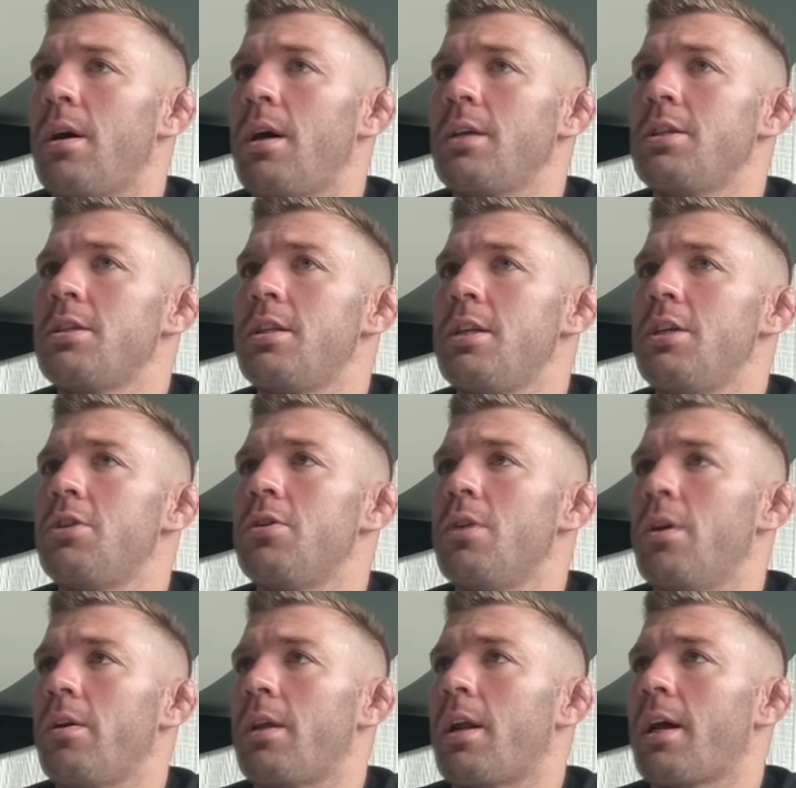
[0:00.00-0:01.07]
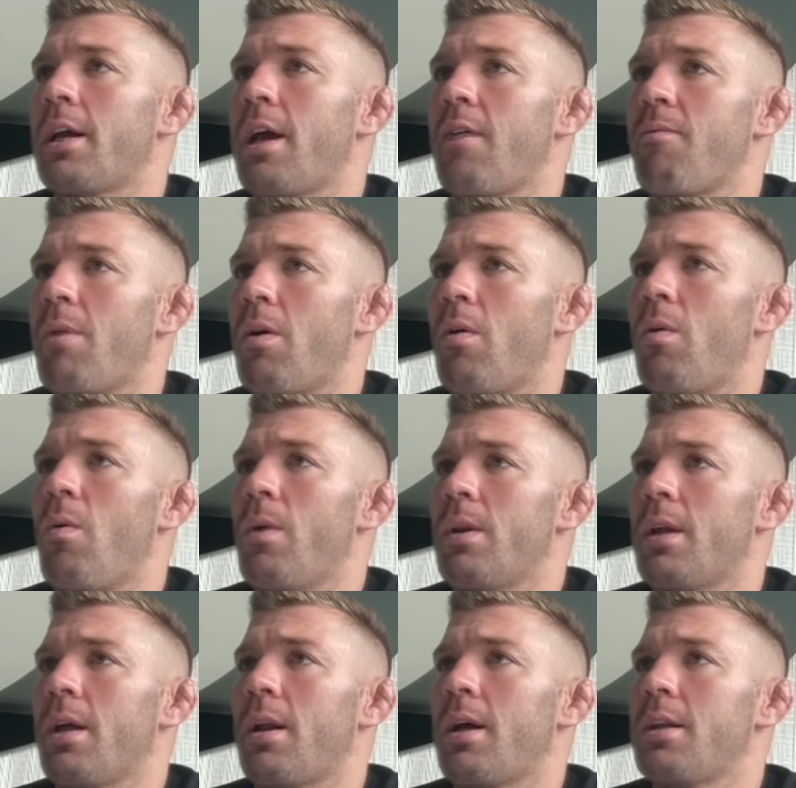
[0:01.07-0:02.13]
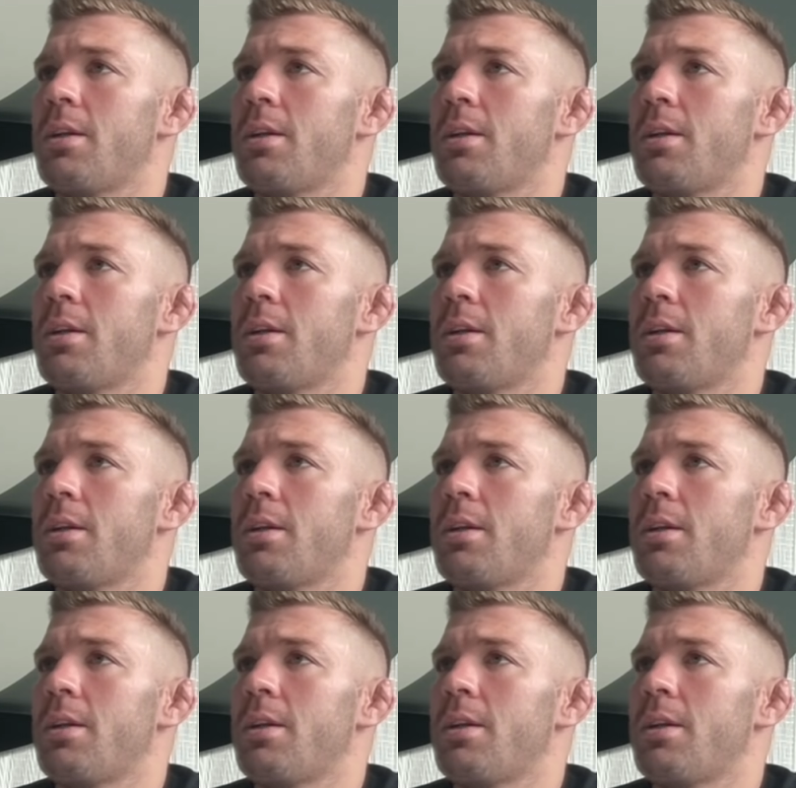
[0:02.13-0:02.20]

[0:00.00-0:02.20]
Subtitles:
I just need to know that I gave my all and that